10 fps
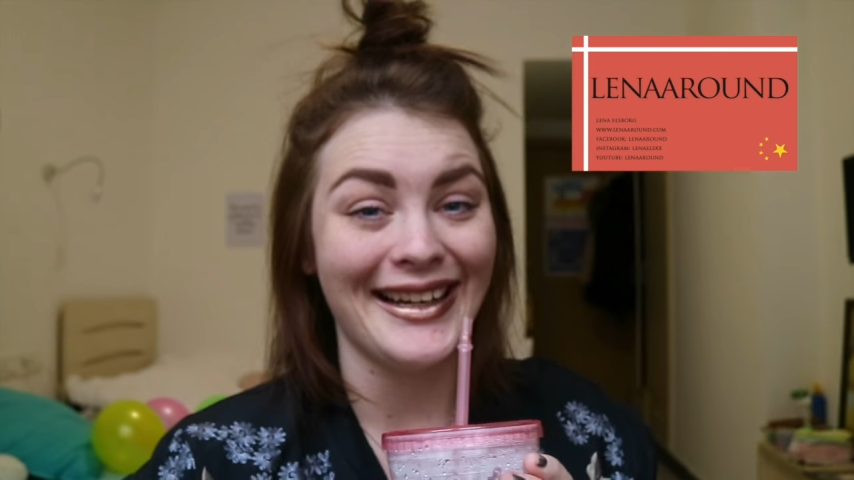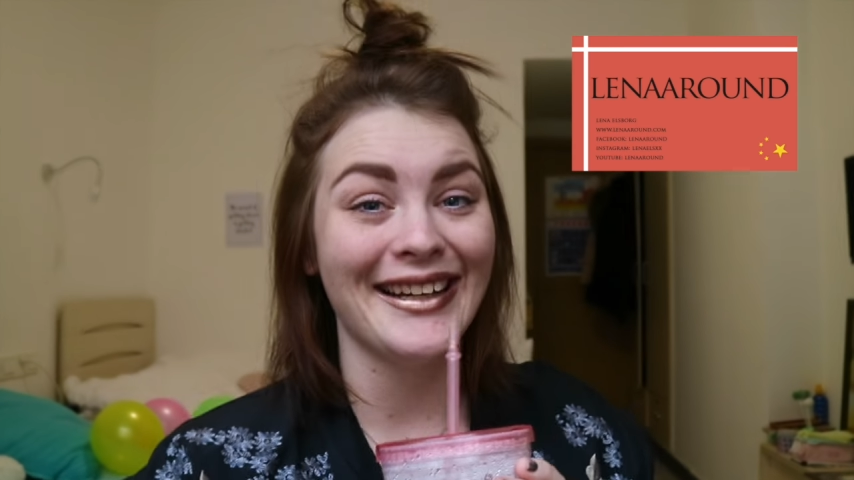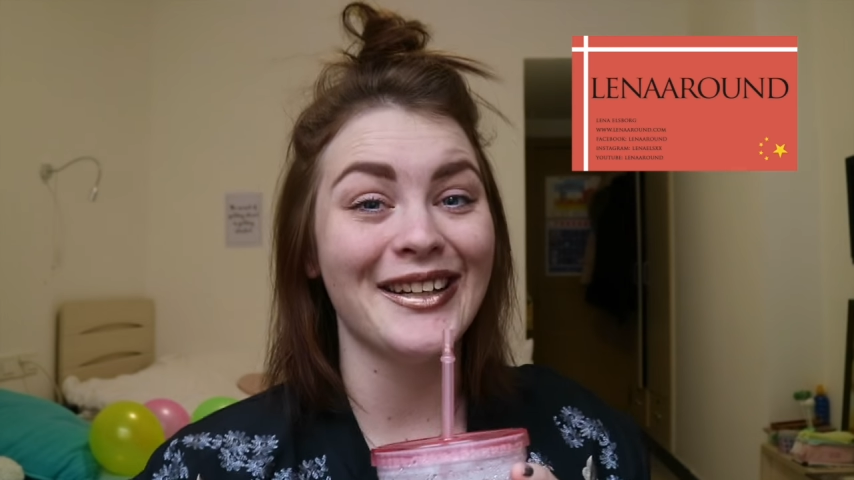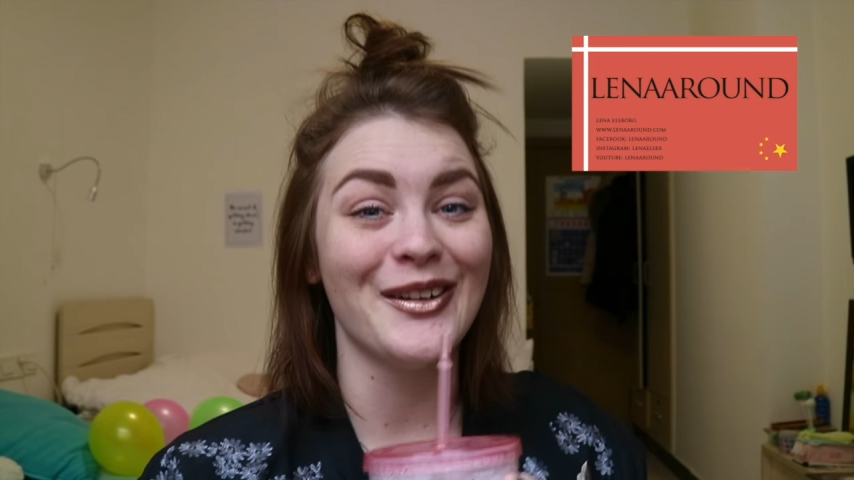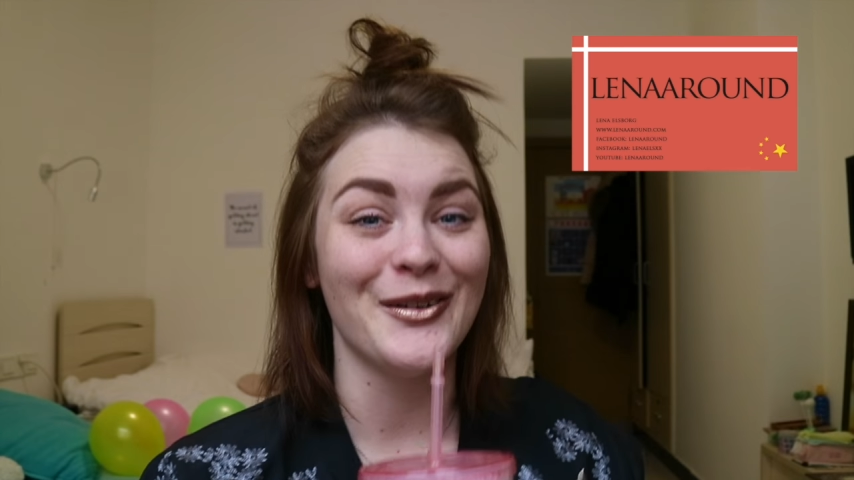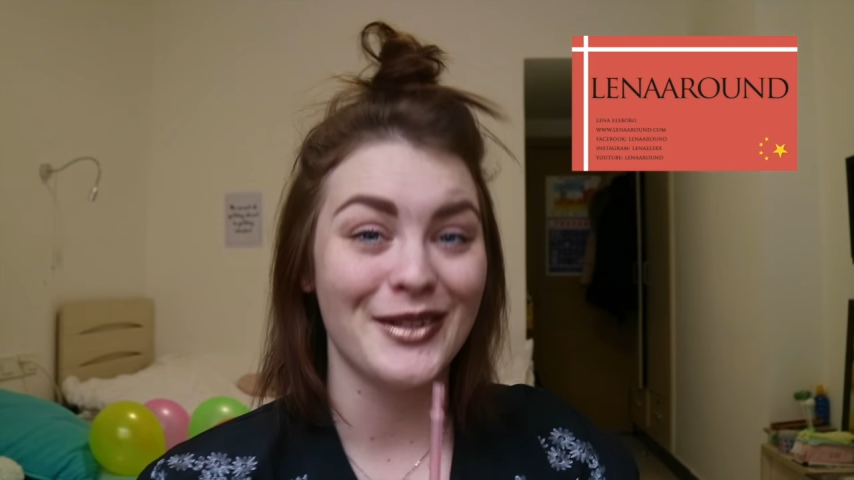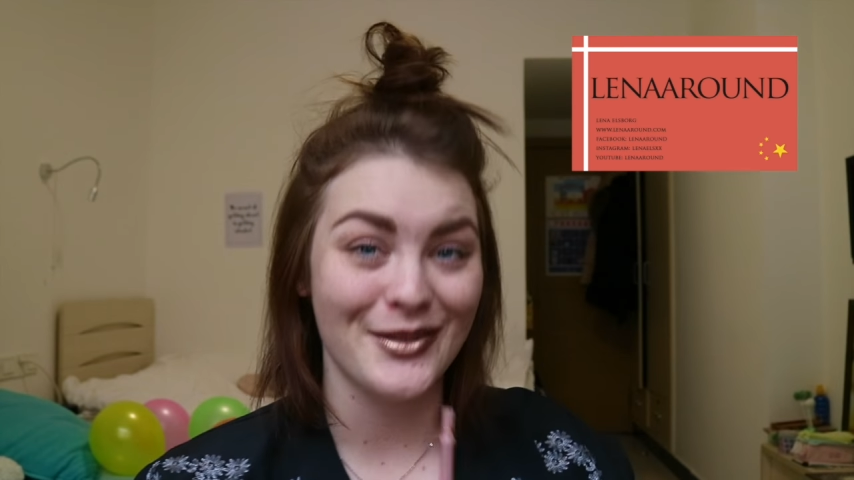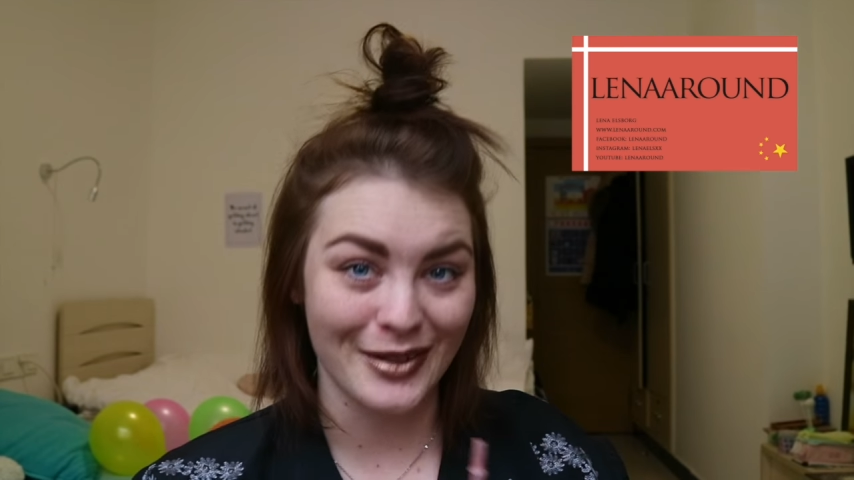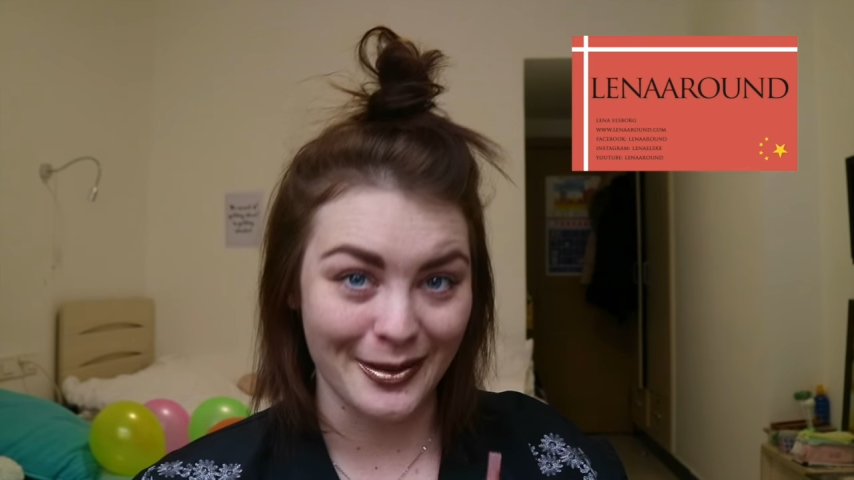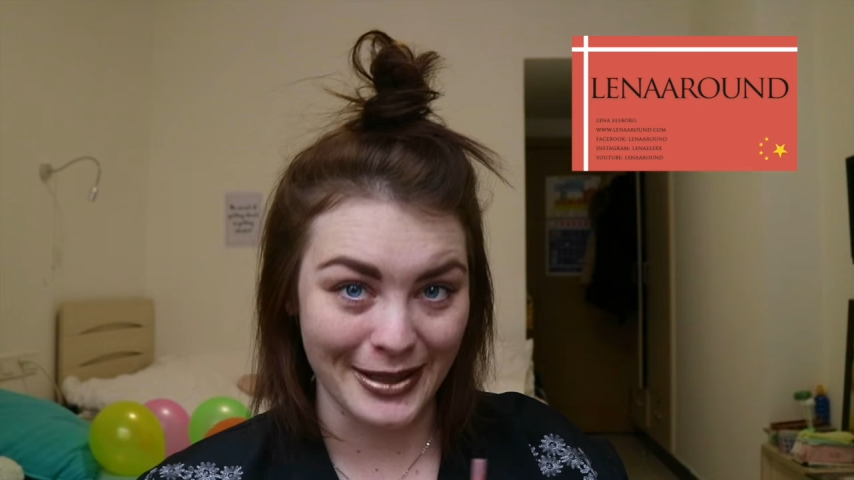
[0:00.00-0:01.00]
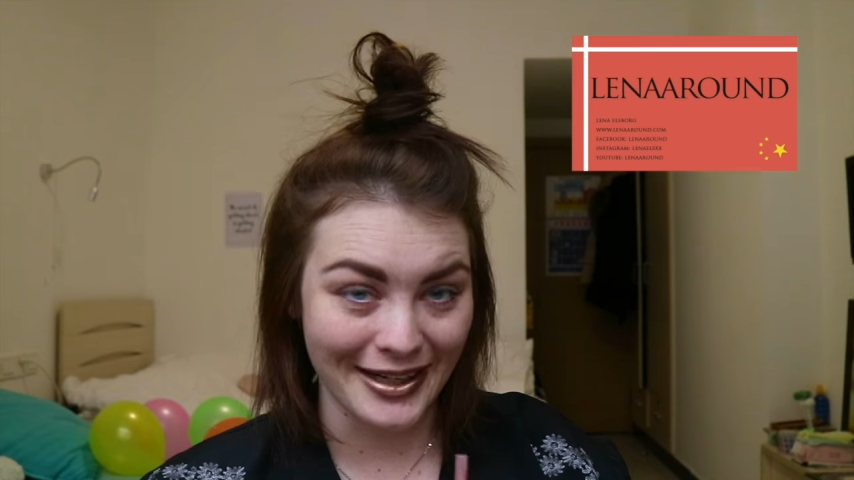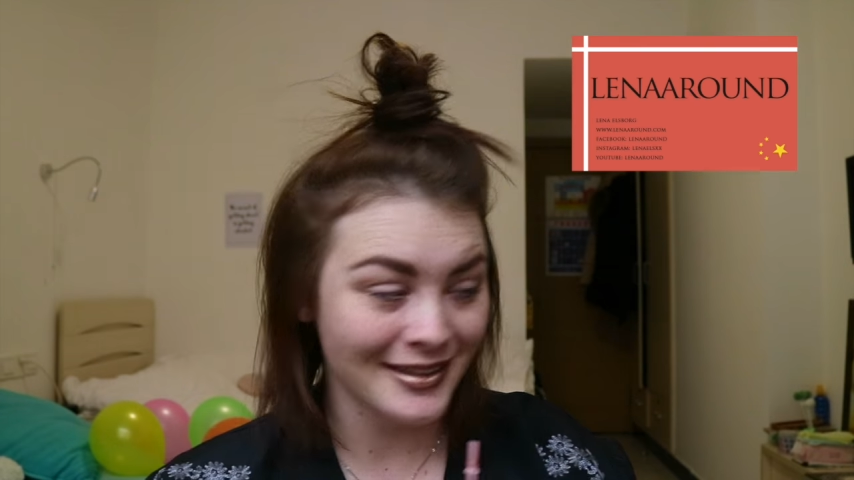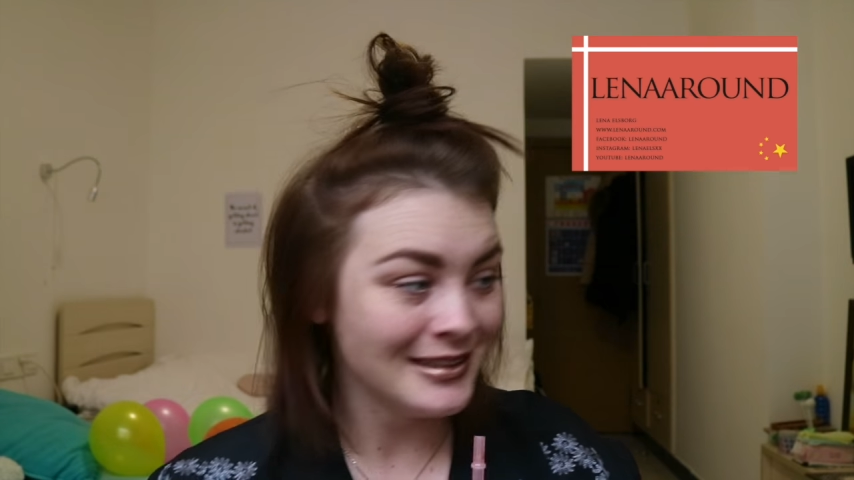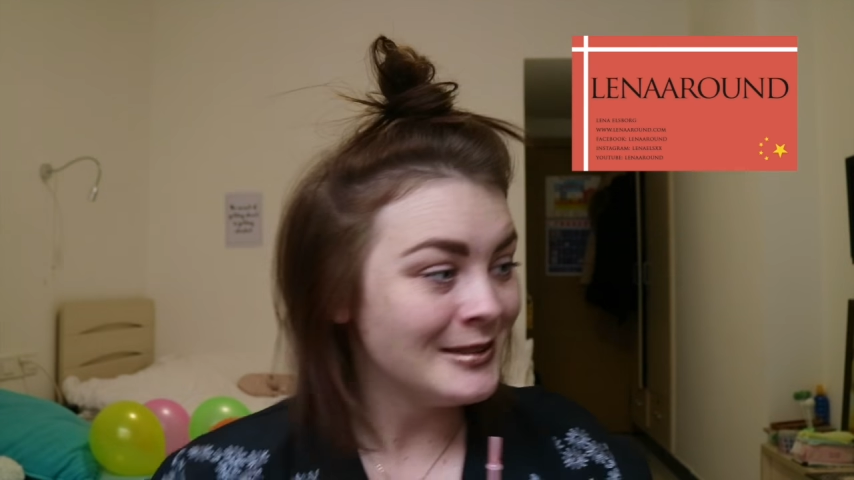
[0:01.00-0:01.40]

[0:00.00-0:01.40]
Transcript: I know, it's really bad.